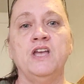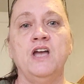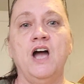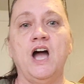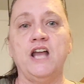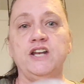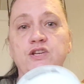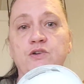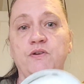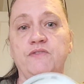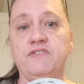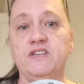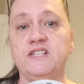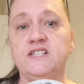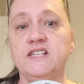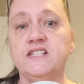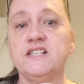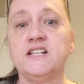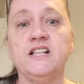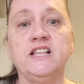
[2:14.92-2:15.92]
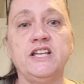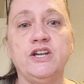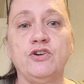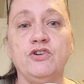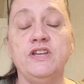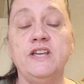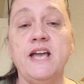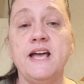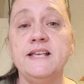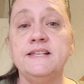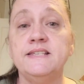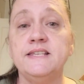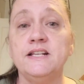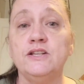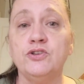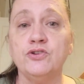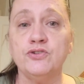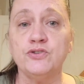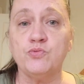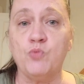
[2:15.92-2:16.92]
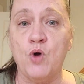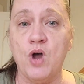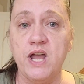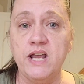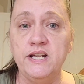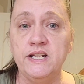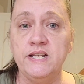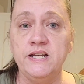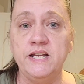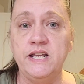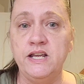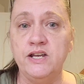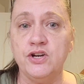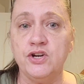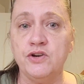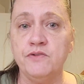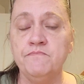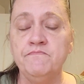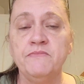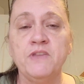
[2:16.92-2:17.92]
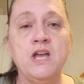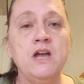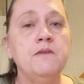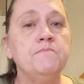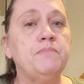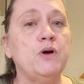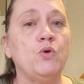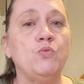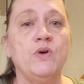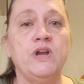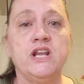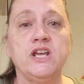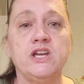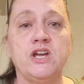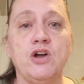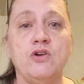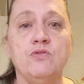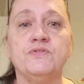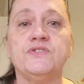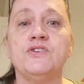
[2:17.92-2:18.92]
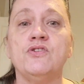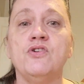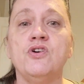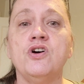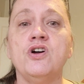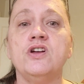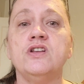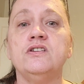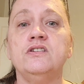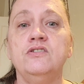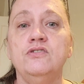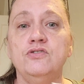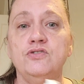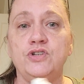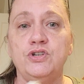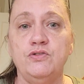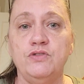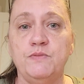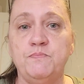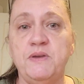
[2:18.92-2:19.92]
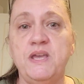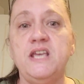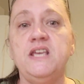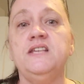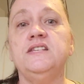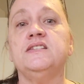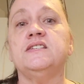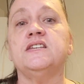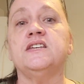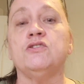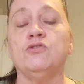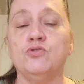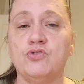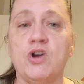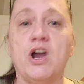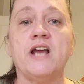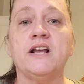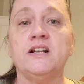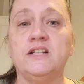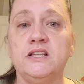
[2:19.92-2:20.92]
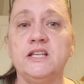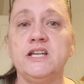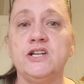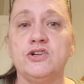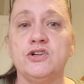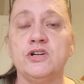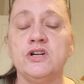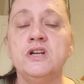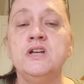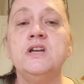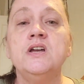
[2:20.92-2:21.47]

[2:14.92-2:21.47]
I do it. This is the clear. Yes, it looks white in here, but when it goes on to the piece, it'll dry clear.